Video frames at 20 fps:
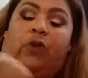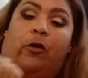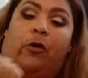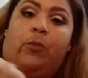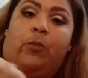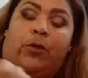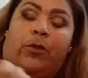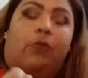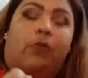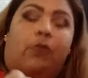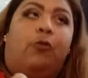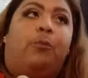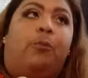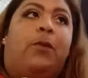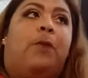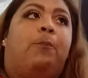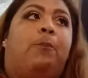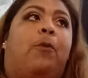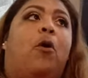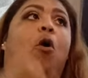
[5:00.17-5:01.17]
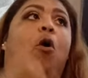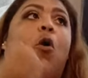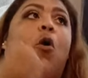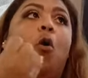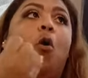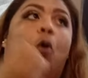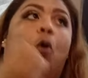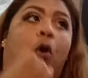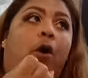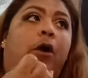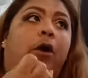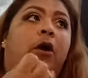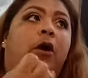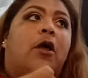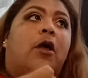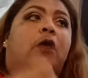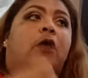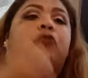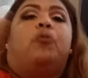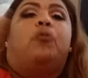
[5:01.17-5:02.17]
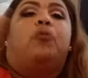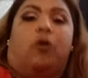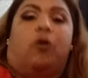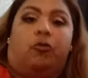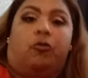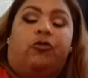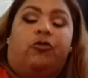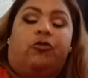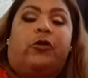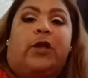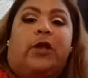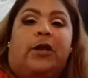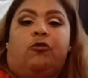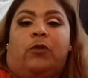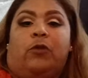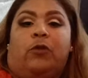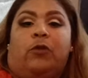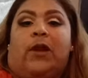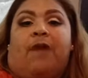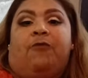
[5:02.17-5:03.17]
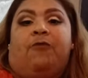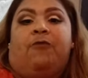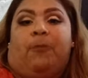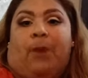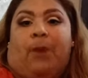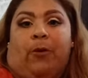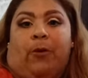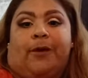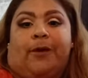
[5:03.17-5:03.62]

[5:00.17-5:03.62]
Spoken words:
it with other people, or tomorrow she's going to do a live about it.